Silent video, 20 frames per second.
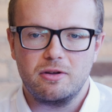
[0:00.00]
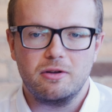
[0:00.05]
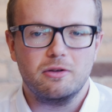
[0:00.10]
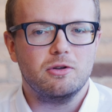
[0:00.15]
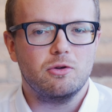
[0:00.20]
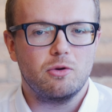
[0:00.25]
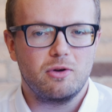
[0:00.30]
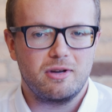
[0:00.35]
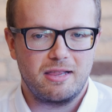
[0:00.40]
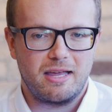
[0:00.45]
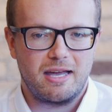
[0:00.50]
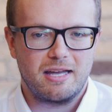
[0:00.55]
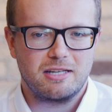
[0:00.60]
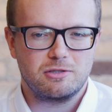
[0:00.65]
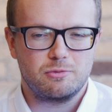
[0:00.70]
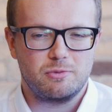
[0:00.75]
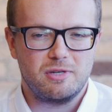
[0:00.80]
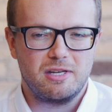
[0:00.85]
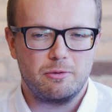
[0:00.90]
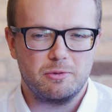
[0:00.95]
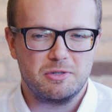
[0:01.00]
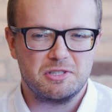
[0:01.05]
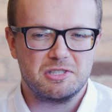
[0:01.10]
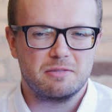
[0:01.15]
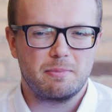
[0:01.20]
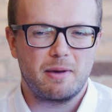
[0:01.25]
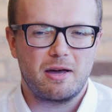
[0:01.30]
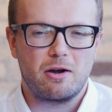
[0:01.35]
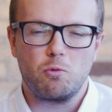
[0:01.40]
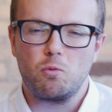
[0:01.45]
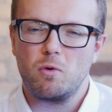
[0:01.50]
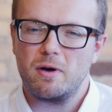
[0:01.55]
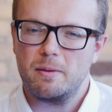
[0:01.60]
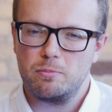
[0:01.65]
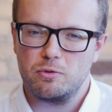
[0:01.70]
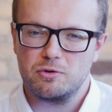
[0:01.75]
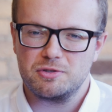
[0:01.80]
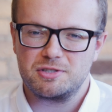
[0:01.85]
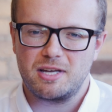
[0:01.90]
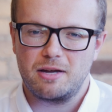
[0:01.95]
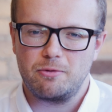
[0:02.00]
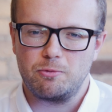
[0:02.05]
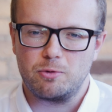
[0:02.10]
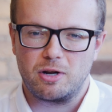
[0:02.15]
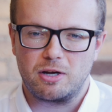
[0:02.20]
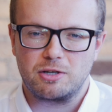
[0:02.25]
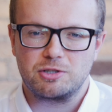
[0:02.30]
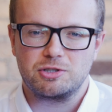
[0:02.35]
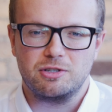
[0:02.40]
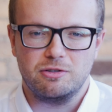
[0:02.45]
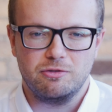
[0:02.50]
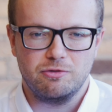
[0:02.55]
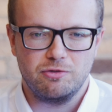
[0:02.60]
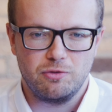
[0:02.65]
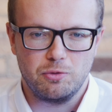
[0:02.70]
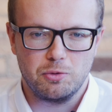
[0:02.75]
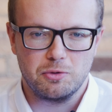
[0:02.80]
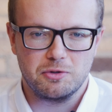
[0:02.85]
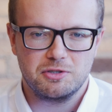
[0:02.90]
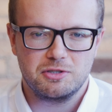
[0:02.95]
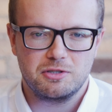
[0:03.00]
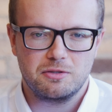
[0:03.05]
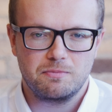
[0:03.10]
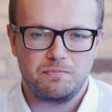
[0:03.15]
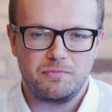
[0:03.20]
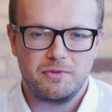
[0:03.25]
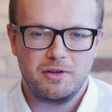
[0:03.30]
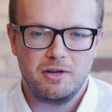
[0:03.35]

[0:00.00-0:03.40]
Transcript: Illinois last week, which is about a 1% reduction in force.